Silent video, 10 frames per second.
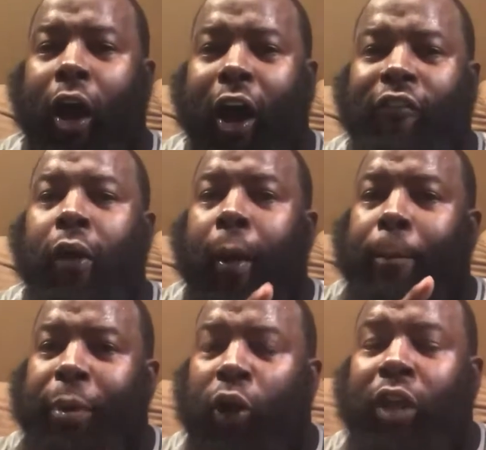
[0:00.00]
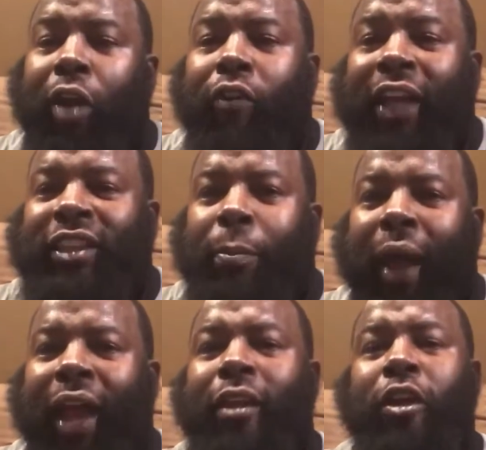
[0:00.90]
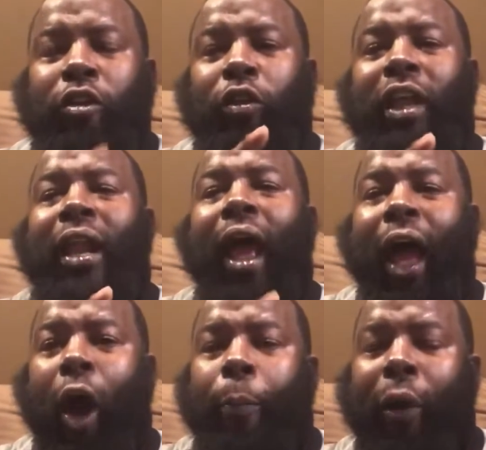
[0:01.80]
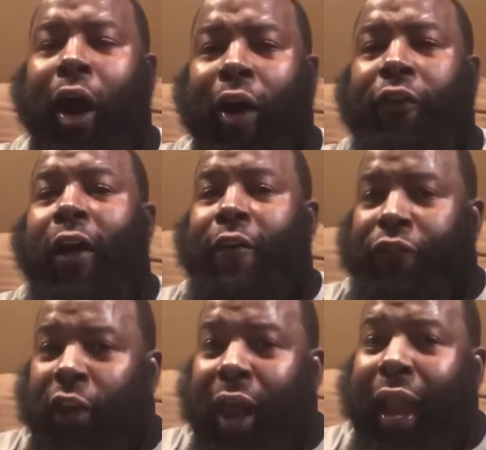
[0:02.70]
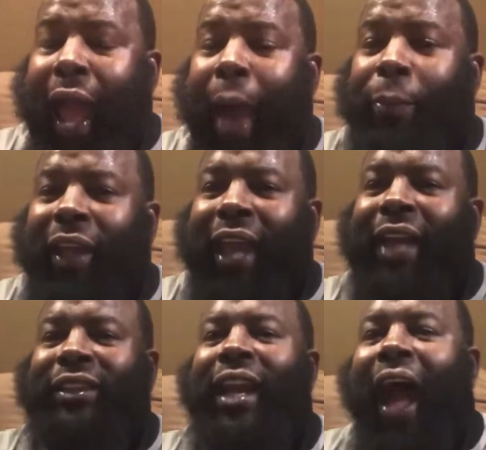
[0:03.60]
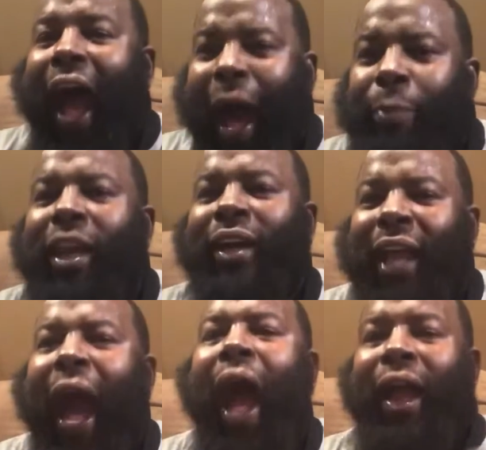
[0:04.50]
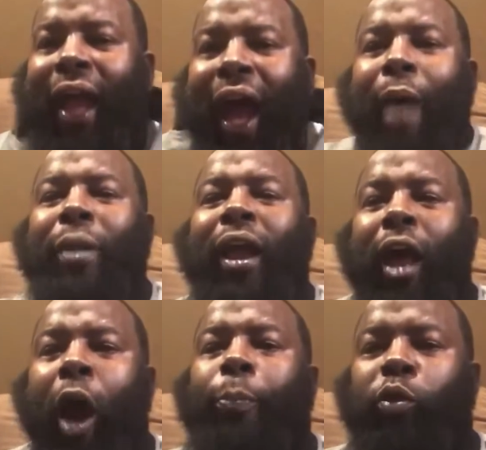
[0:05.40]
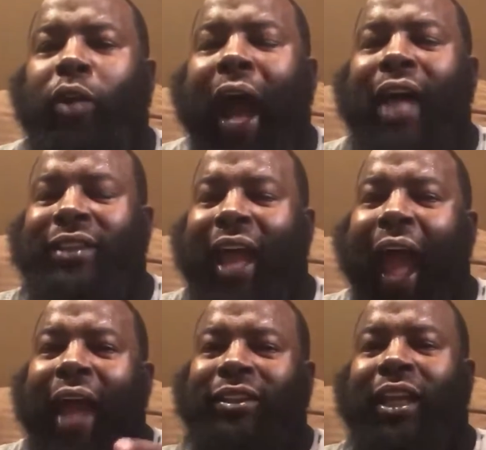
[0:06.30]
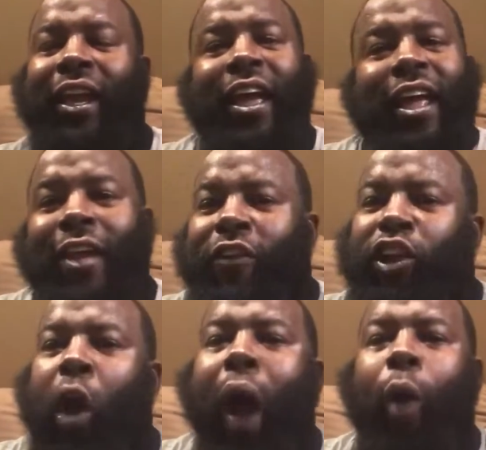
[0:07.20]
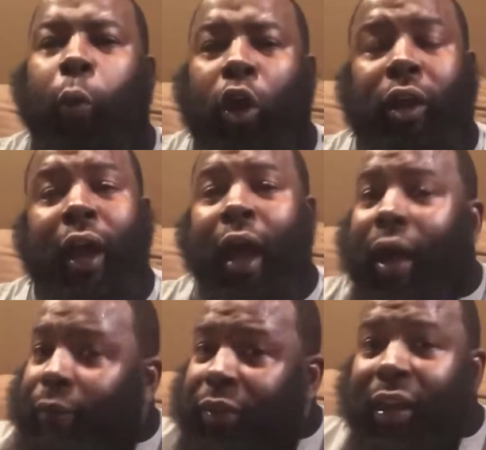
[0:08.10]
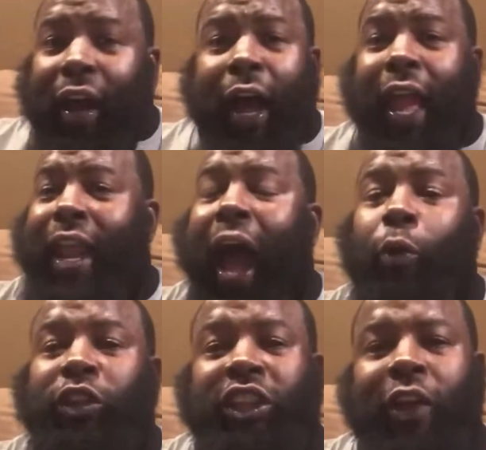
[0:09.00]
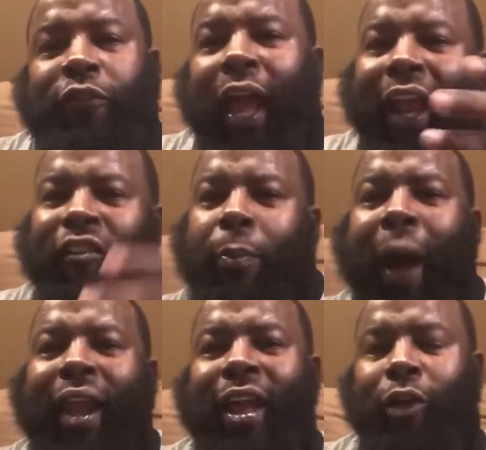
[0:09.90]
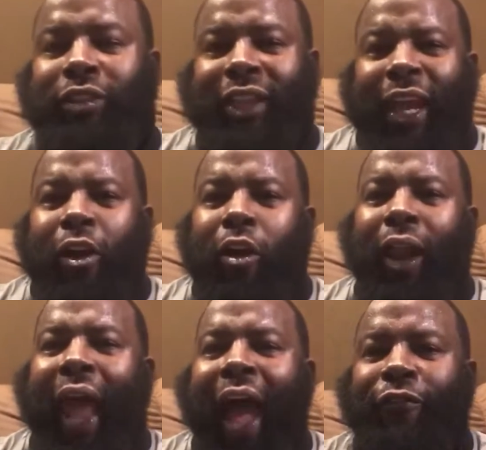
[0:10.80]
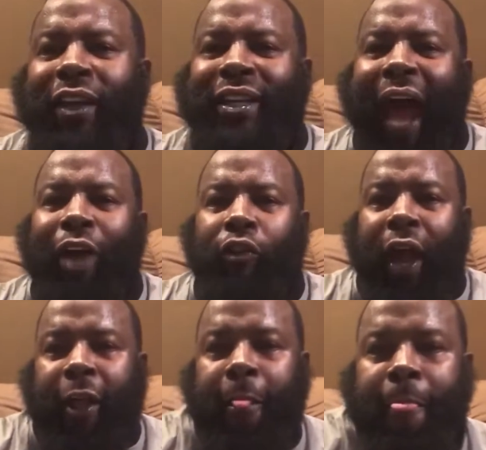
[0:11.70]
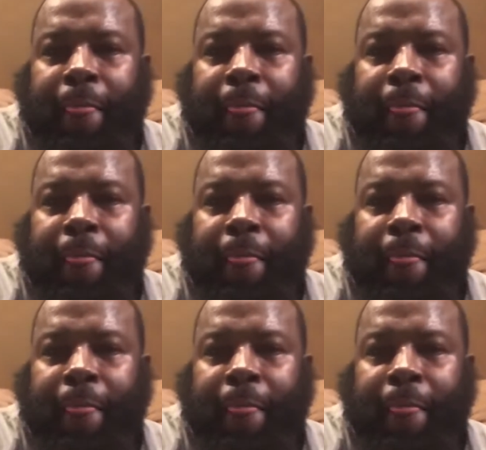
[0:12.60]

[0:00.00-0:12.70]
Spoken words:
of building a resume, you need help of filling out an application, I'm your guy. I'm here to help you guys in action, even though I work an 8-hour shift like everybody else. Kingearner and alive and direct.